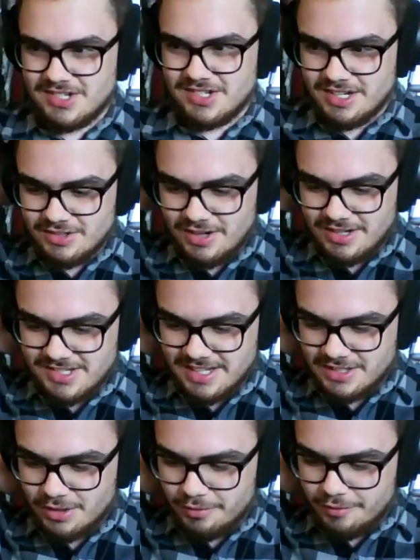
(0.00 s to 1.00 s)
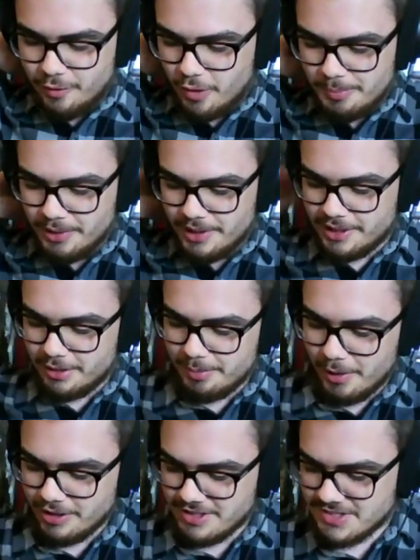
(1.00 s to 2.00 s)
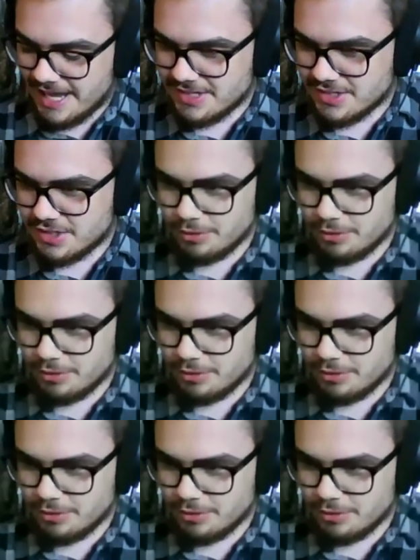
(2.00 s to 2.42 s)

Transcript: is like, don't form political parties, guys. Don't do